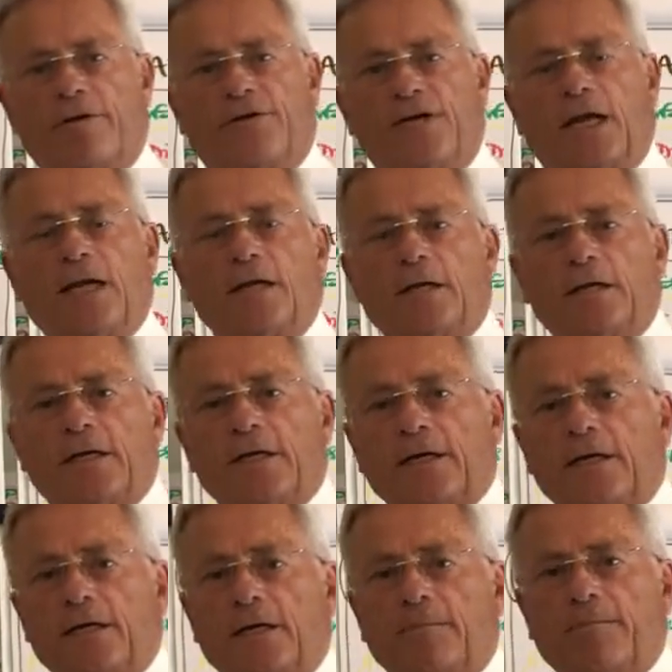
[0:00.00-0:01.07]
Taylor
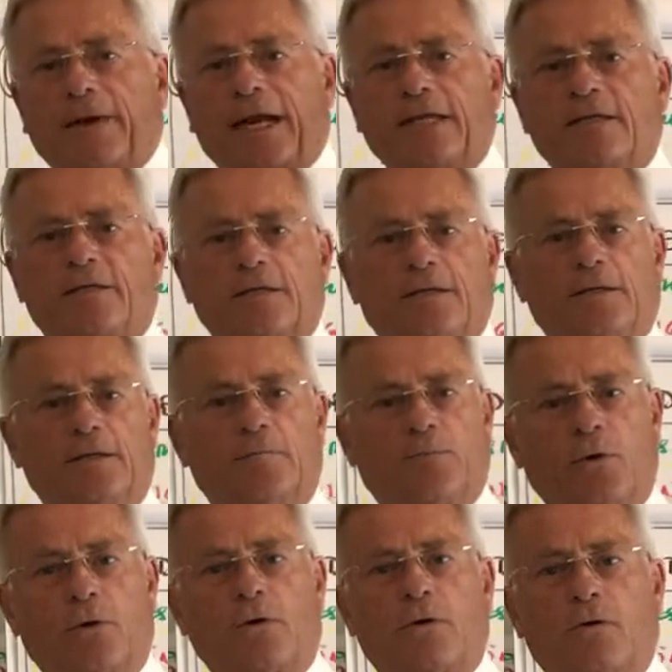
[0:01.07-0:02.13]
here made the
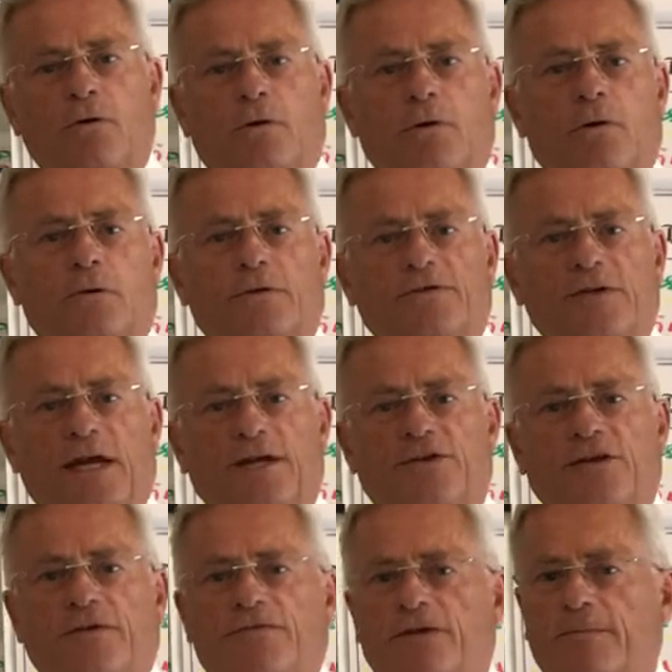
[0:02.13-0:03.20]
book called
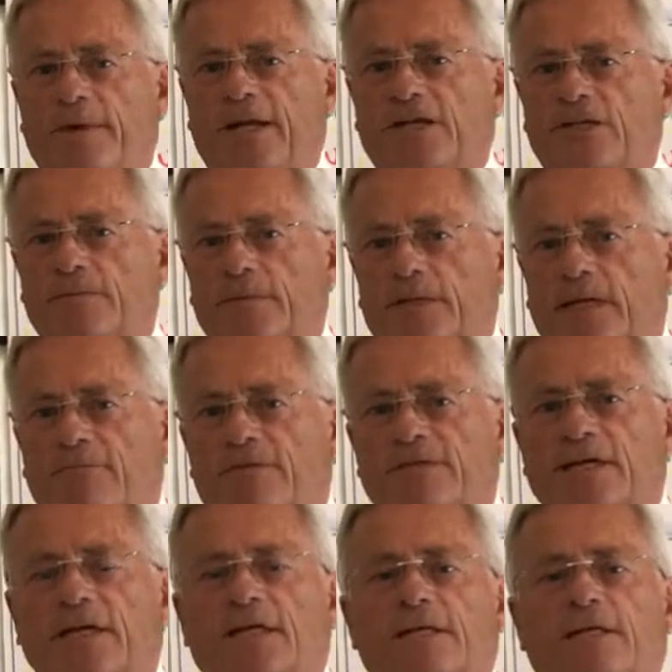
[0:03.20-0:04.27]
Scientific Management. That was
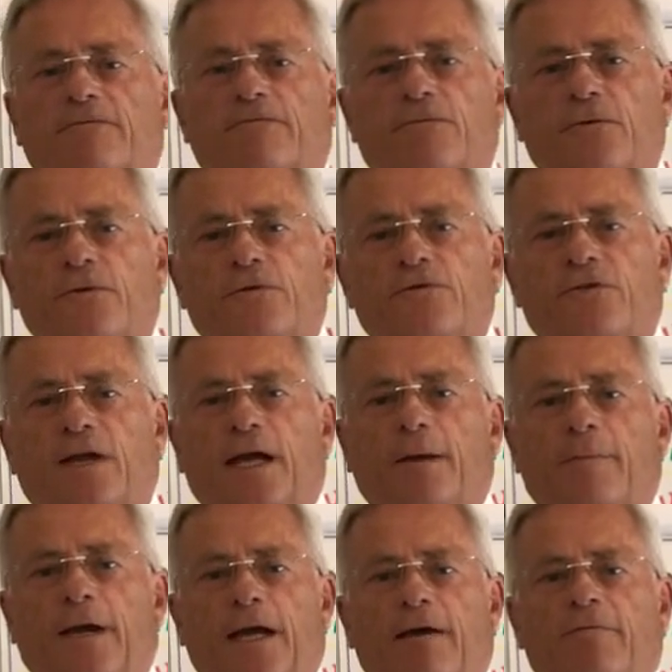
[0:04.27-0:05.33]
actually the first
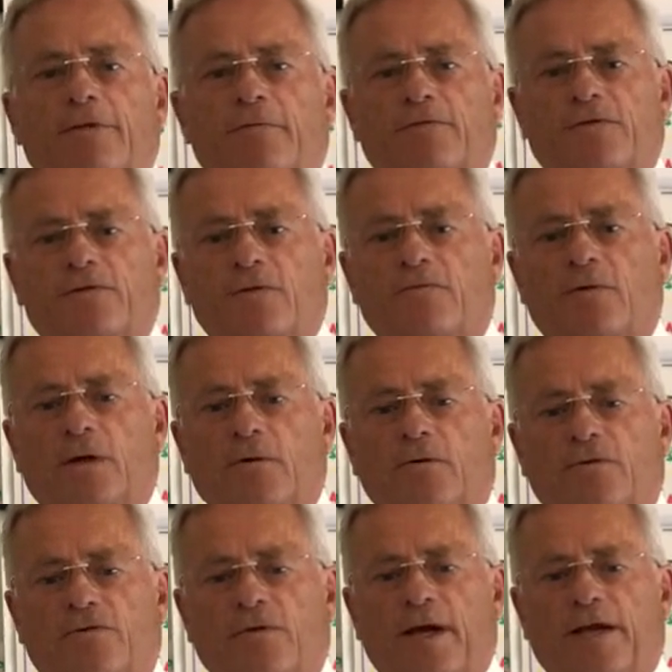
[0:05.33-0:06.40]
time ever there was someone
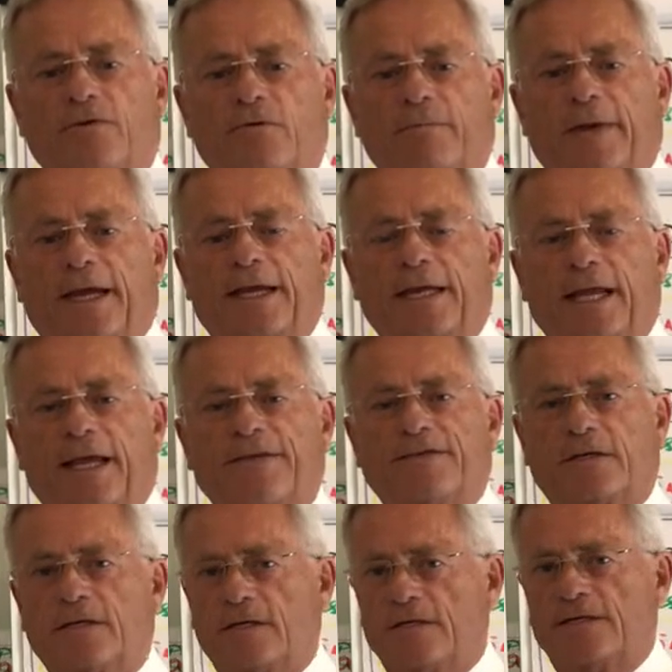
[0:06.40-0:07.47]
who tried to make it as
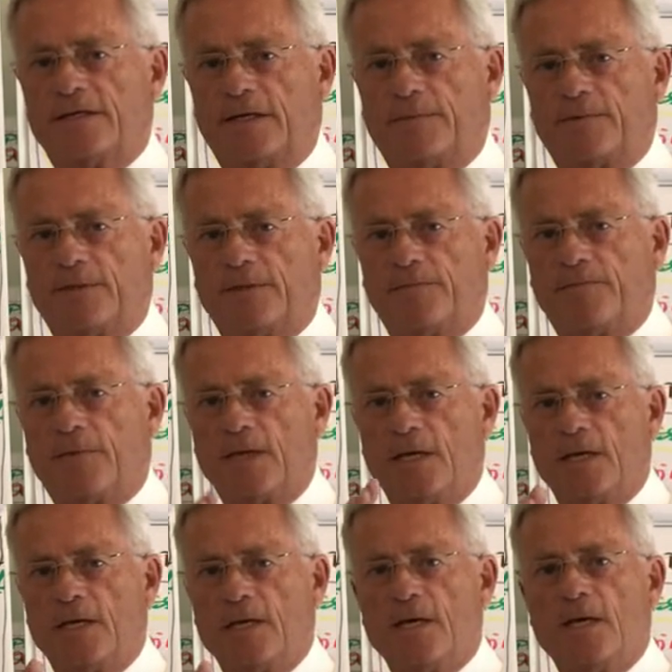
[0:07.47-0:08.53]
a concept.
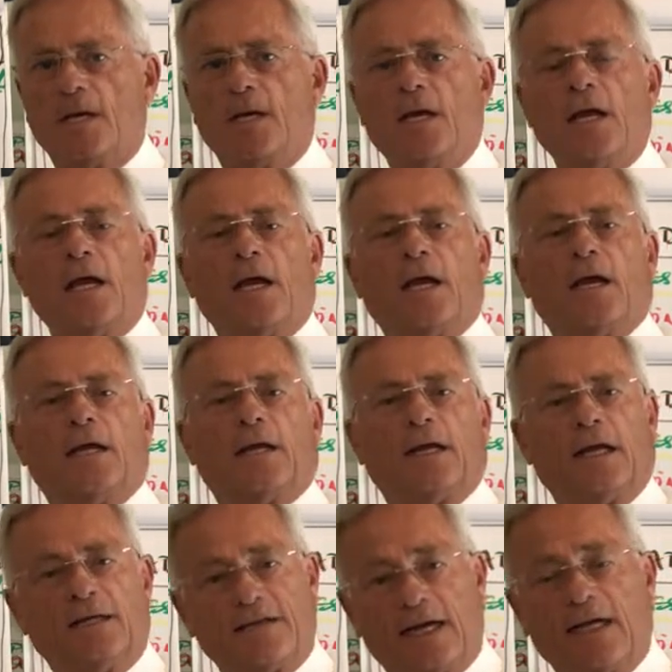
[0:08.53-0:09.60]

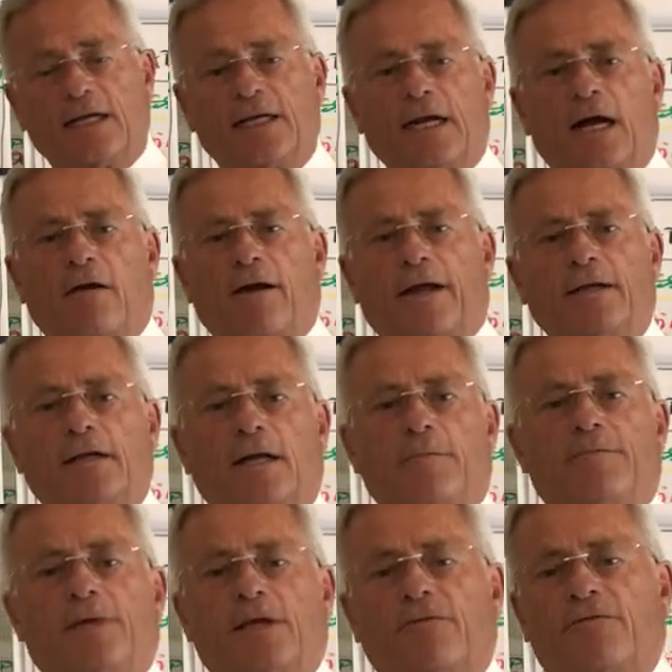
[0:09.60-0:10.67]
It's actually now ended
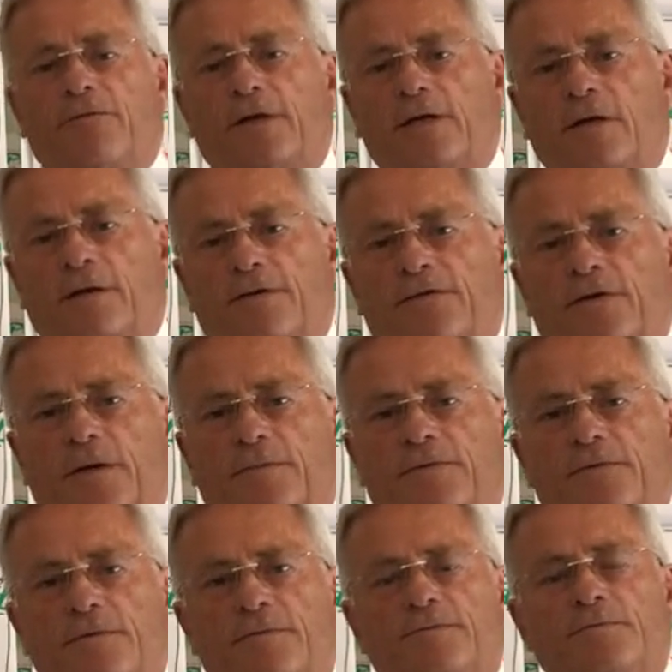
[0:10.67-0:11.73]
up being three concepts.